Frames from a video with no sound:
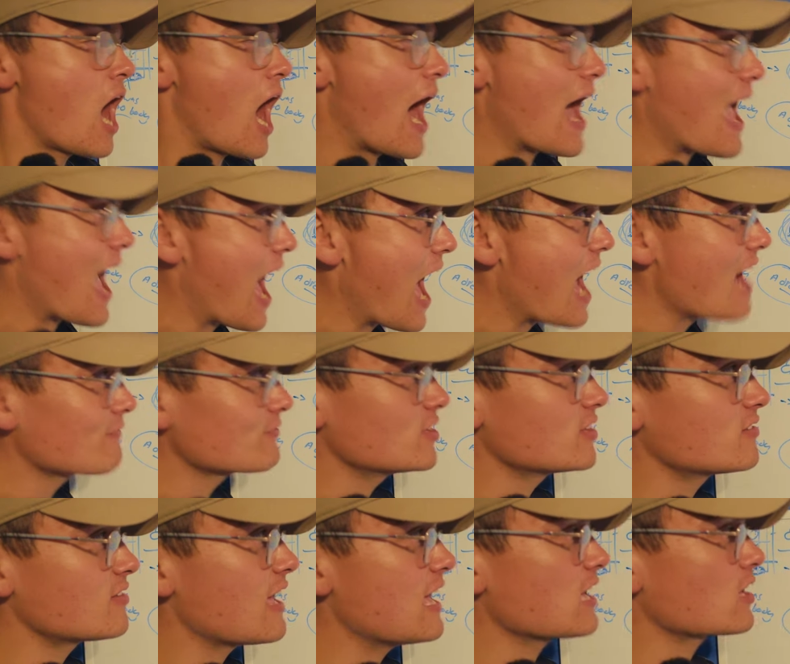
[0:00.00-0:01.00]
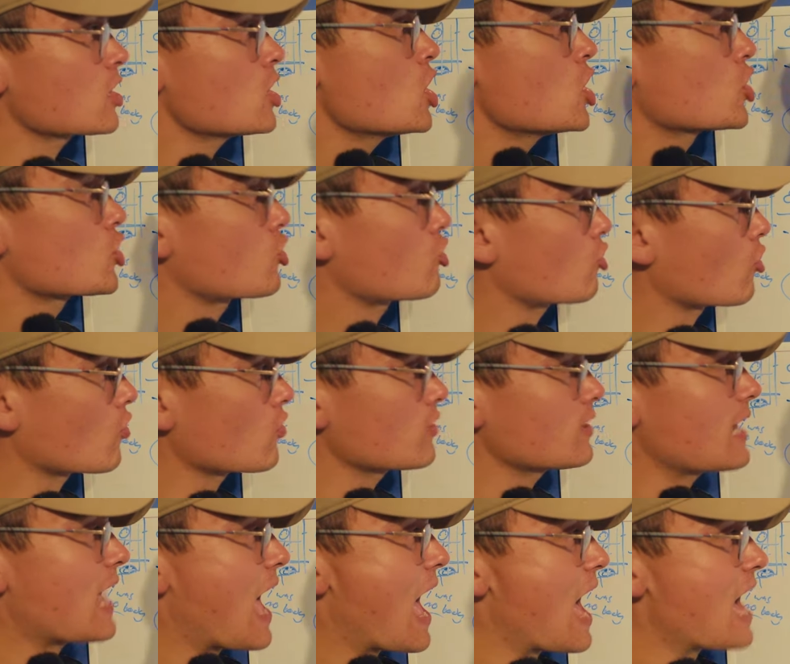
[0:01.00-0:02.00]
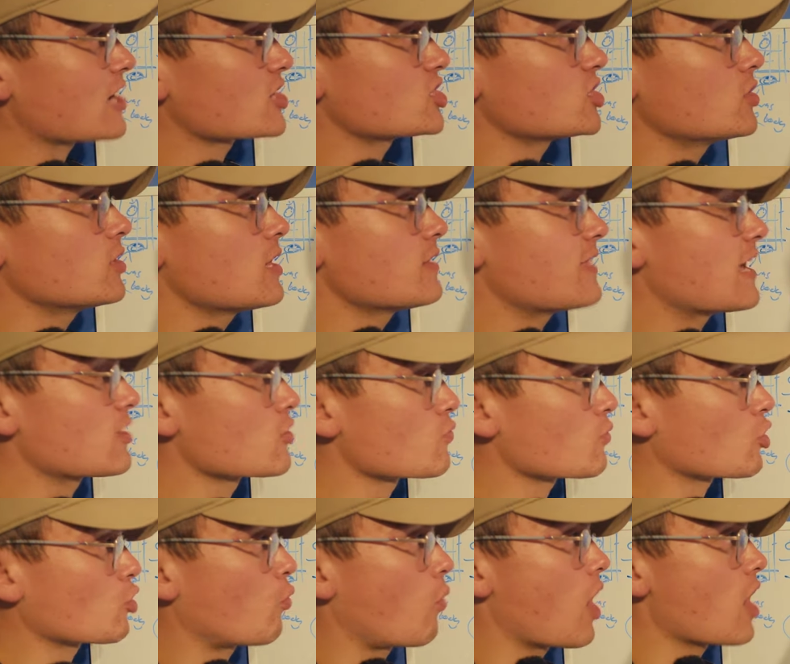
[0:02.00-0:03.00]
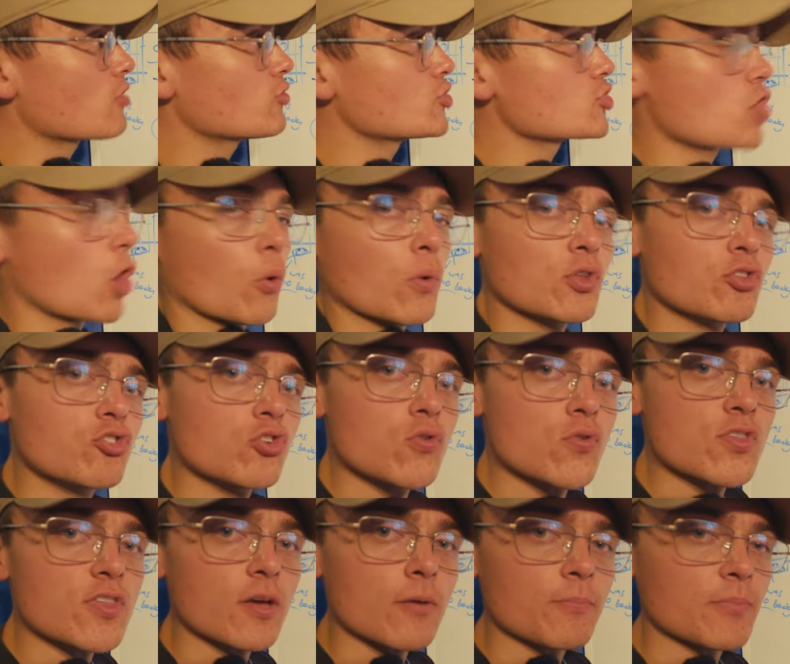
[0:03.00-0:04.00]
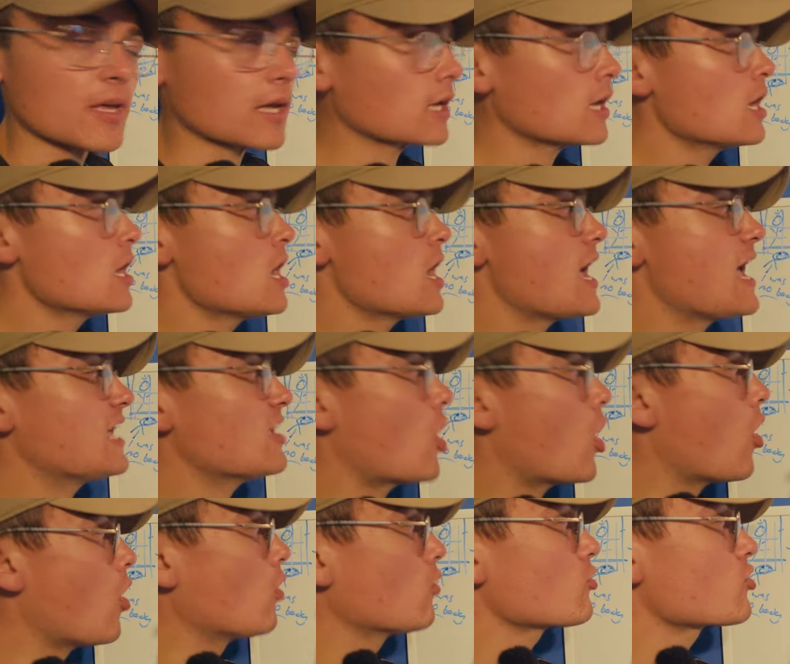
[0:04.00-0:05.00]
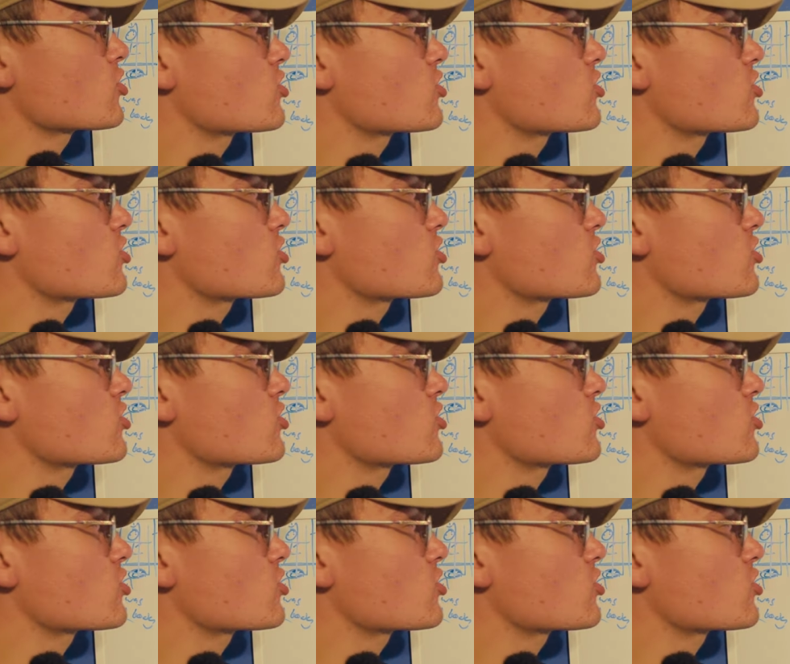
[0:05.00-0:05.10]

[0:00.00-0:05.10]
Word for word: I have to take certain action that is required to go and do something. It all